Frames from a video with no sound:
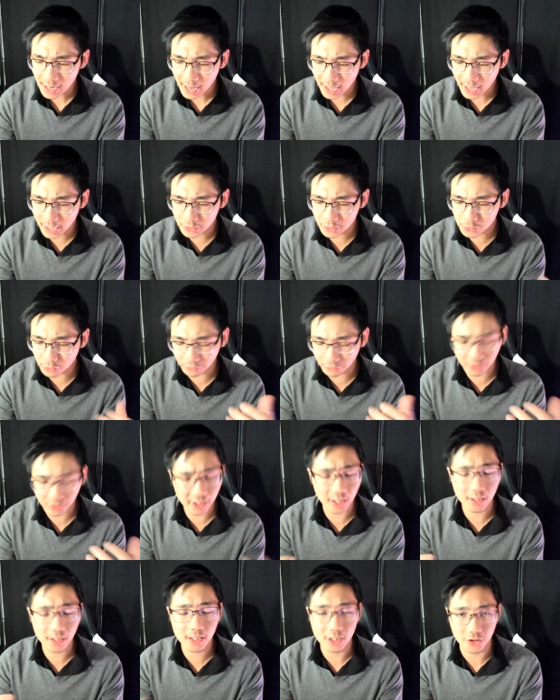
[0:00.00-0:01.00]
And so for
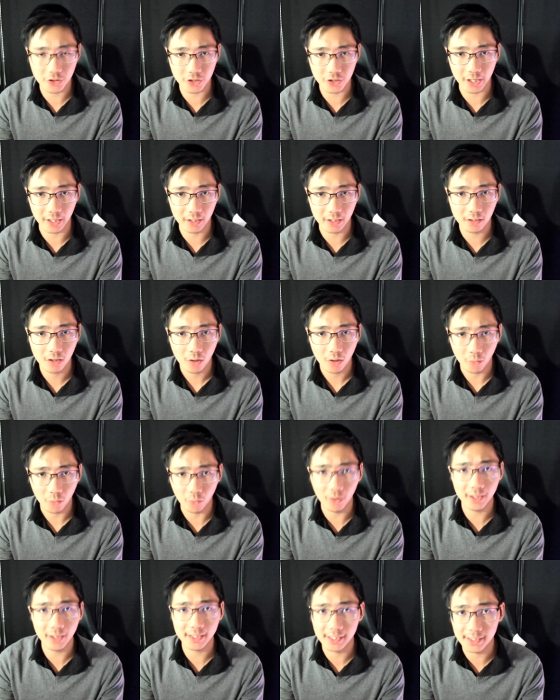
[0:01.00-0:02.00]
the uninitiated,
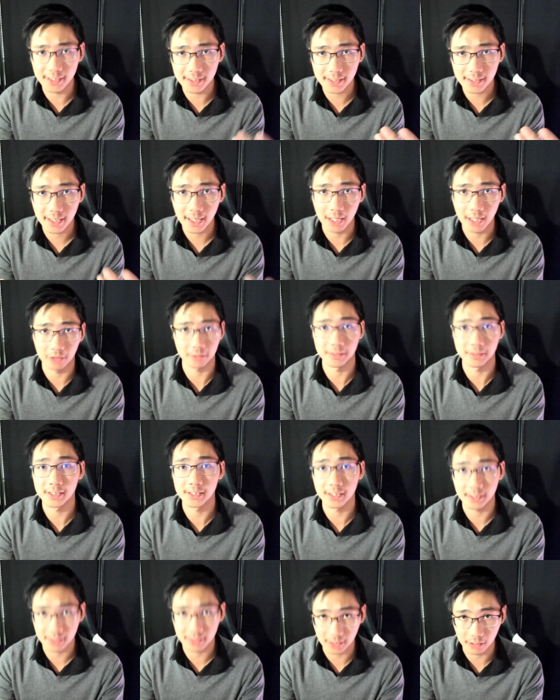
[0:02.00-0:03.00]
what is
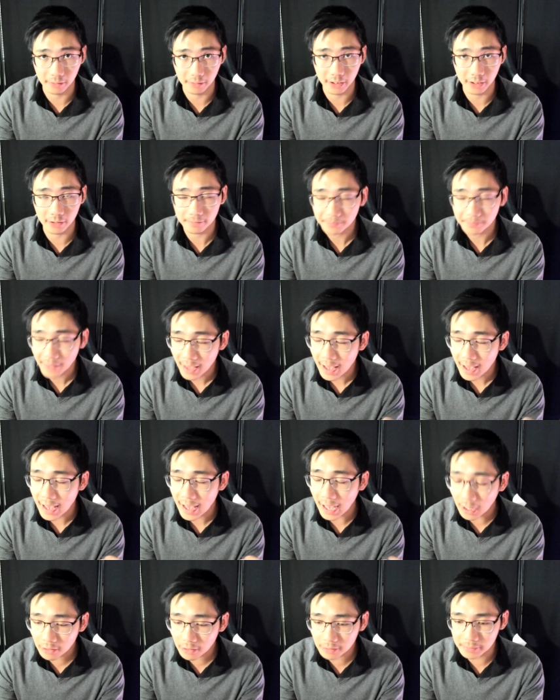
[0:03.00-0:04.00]
Alchemist Accelerator?
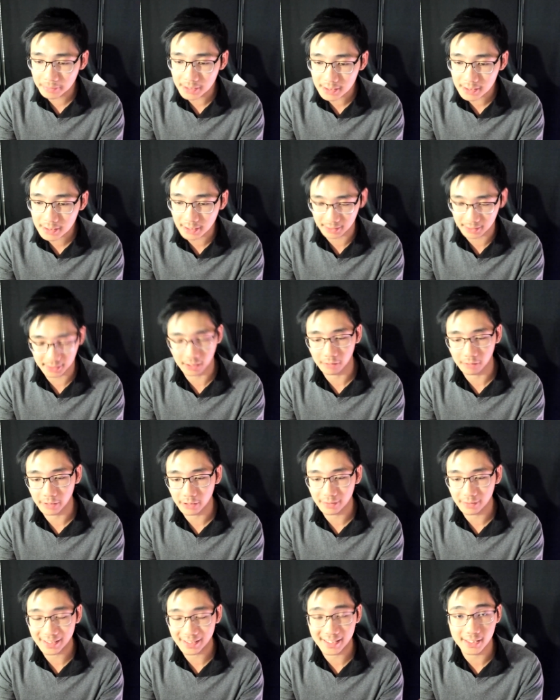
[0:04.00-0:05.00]
Alchemist
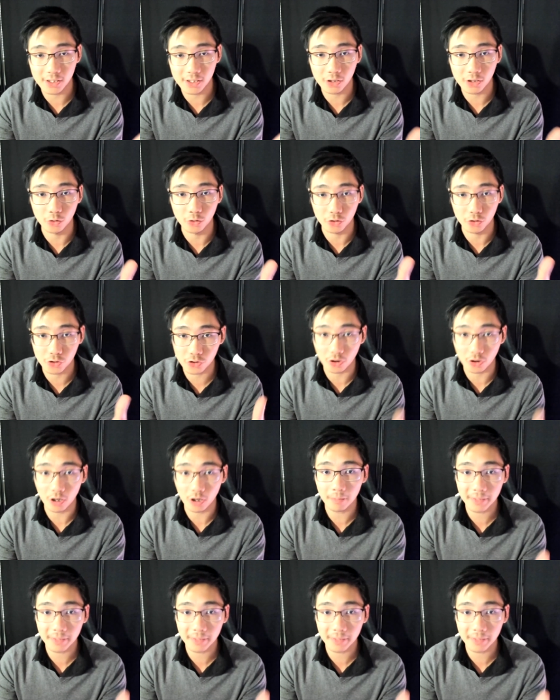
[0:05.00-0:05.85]
Accelerator is your startup